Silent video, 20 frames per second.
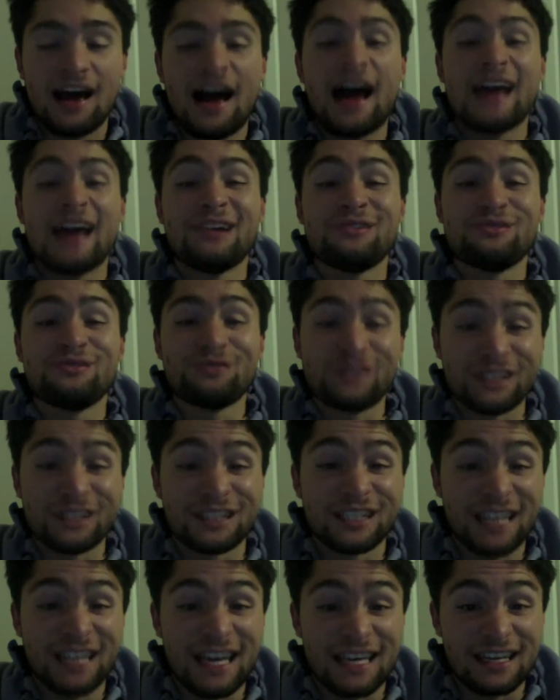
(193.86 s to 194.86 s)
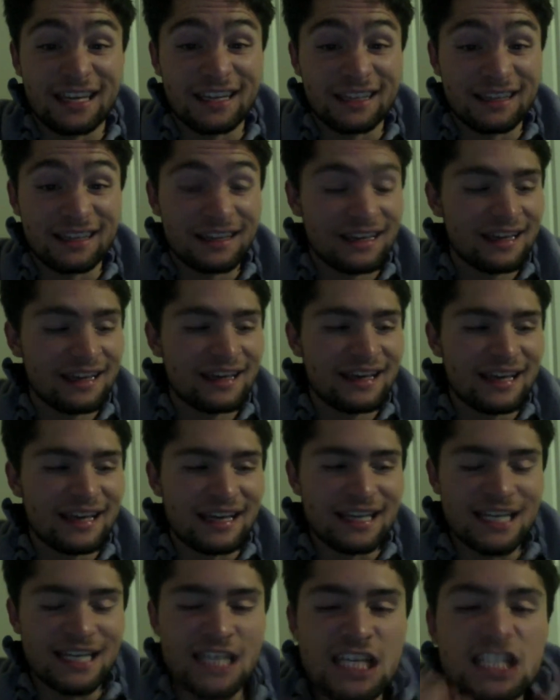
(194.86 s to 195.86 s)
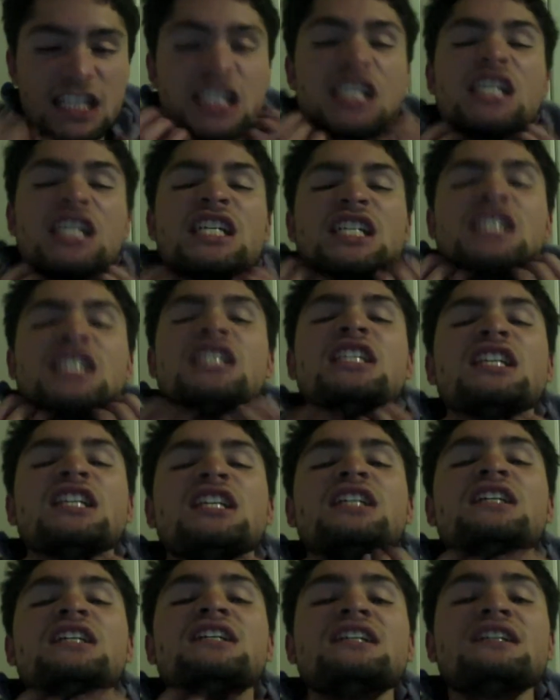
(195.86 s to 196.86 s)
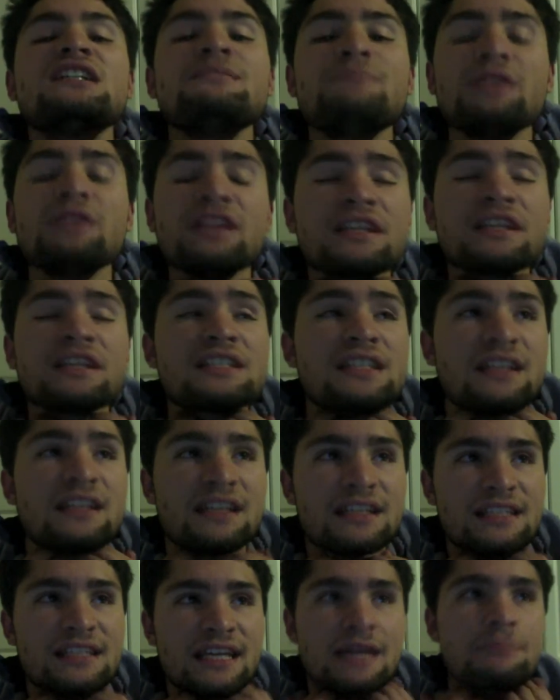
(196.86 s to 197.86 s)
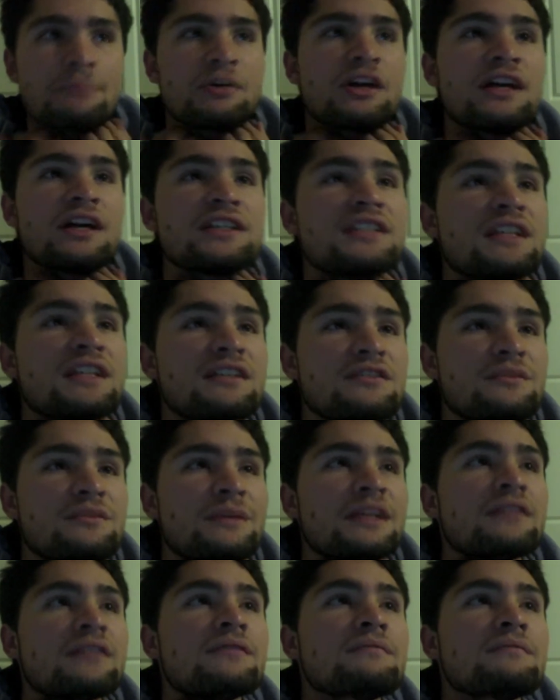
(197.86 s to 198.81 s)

I really hate it. It itches. But listen, it's like a percussion instrument.